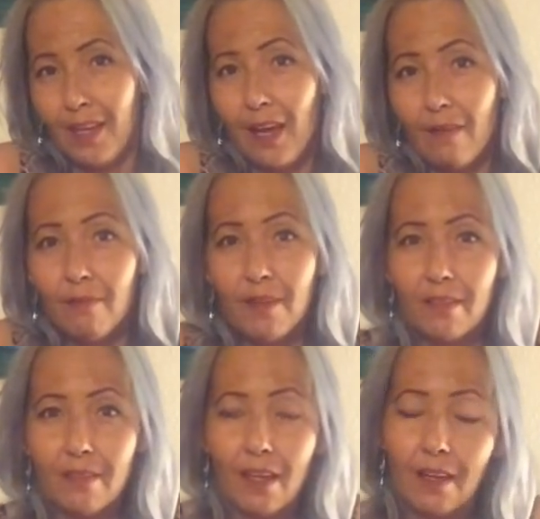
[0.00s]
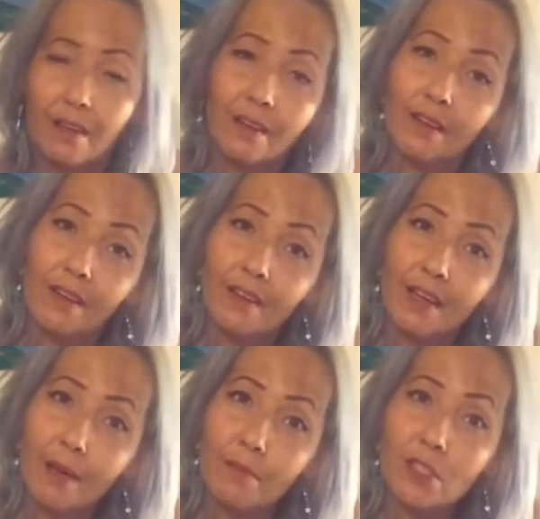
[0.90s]
I've read that
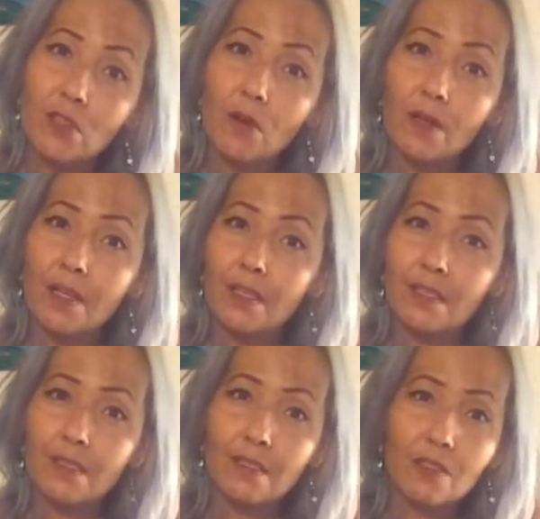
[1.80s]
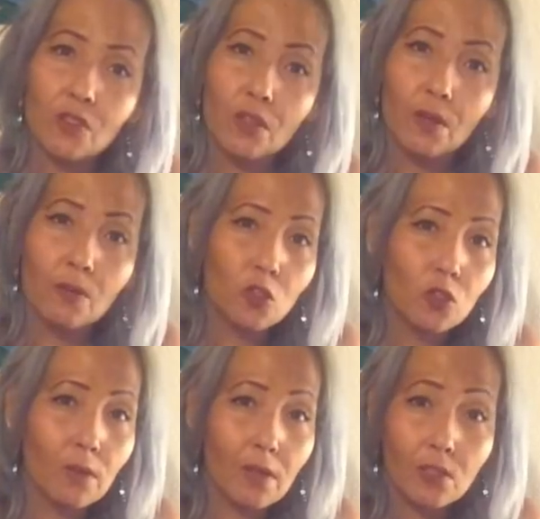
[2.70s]
Amazon isn't so
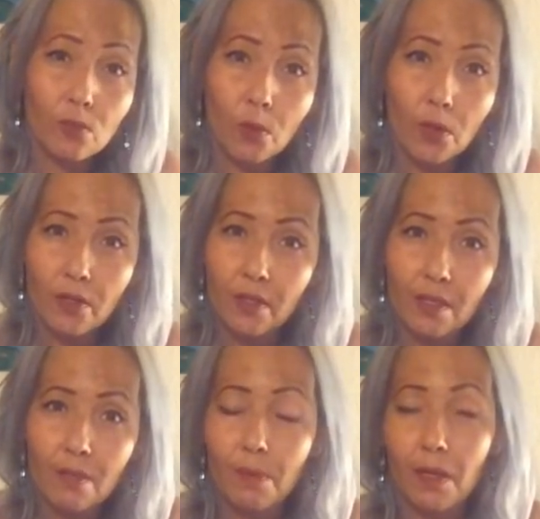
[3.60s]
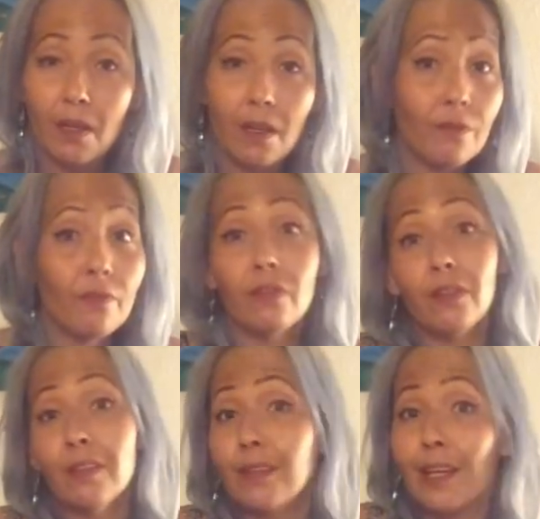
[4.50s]
trustworthy, but if
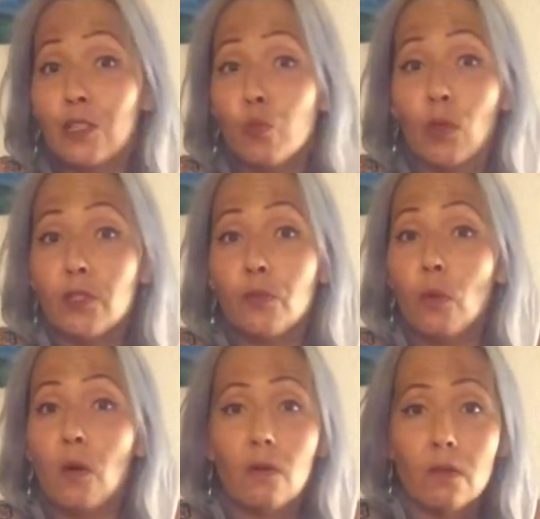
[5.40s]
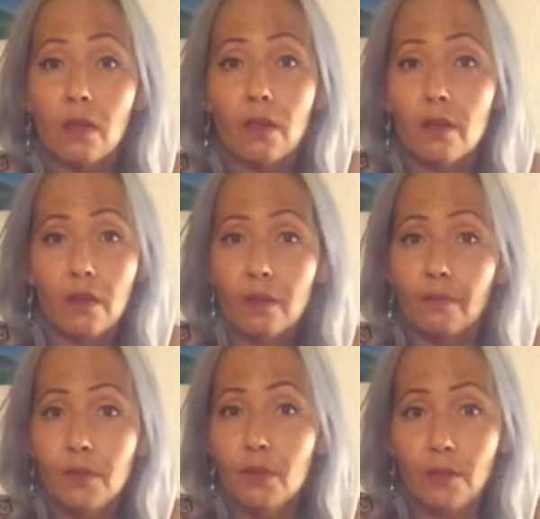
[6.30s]
that's what you want,
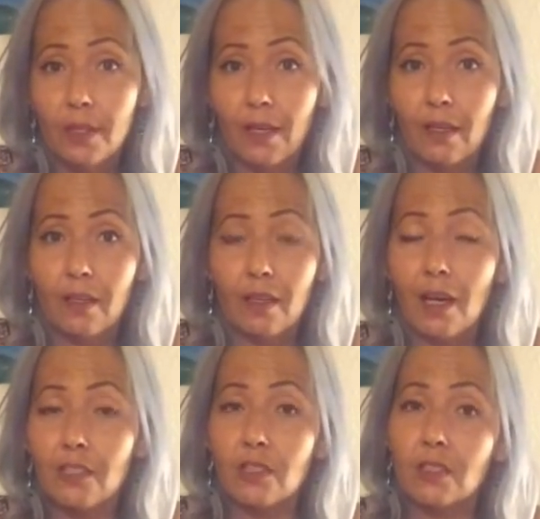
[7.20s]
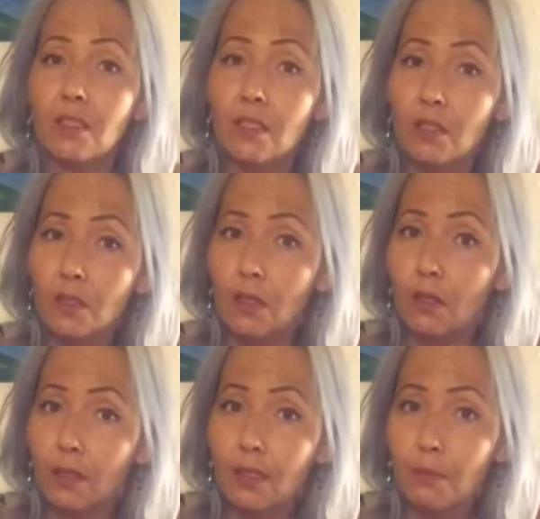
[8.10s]
you'll get it. I just need
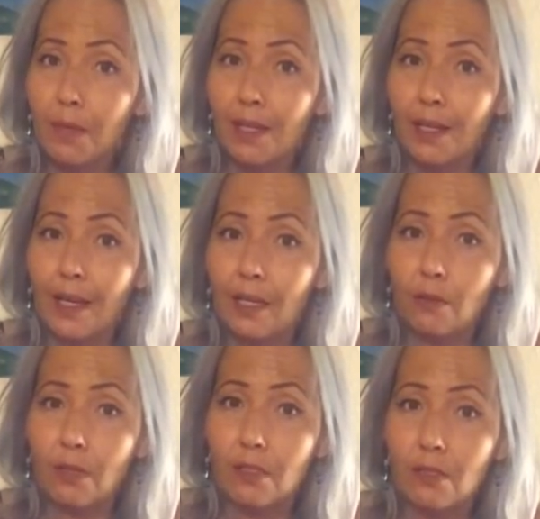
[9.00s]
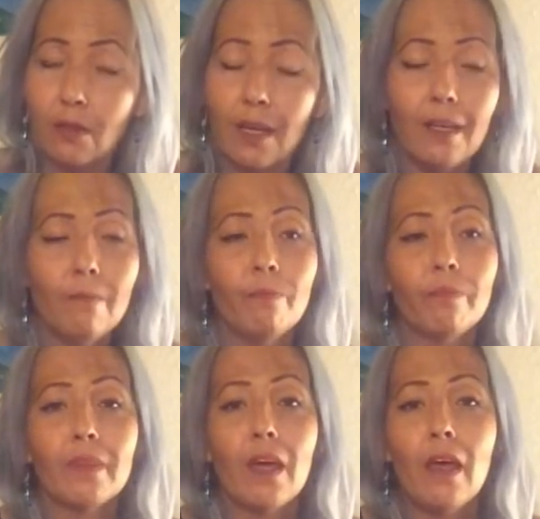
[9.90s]
your email address, okay?
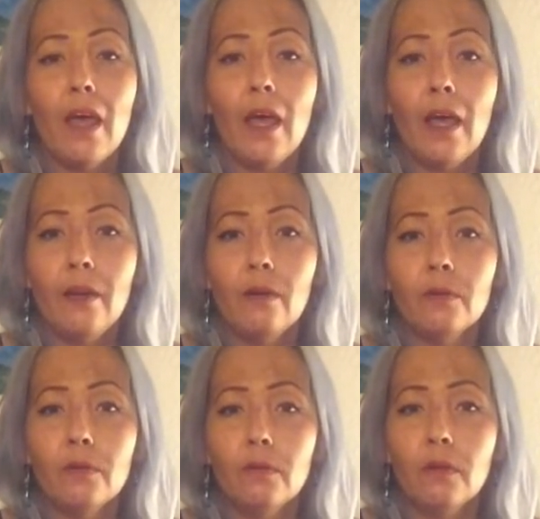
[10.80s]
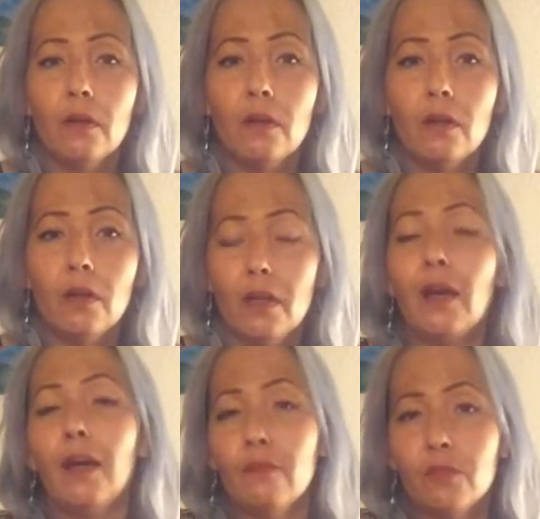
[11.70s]
Anywho, and
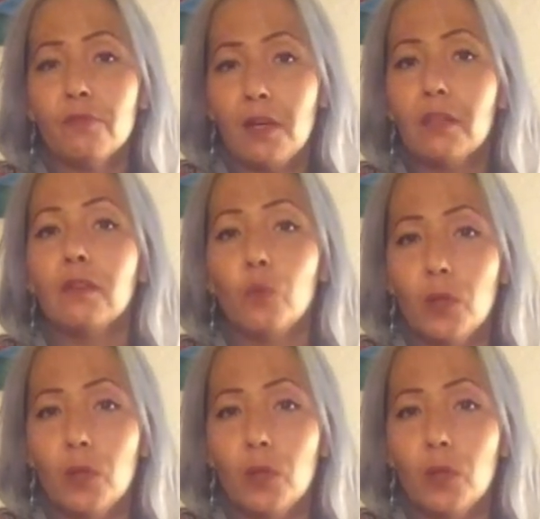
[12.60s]
I have to find the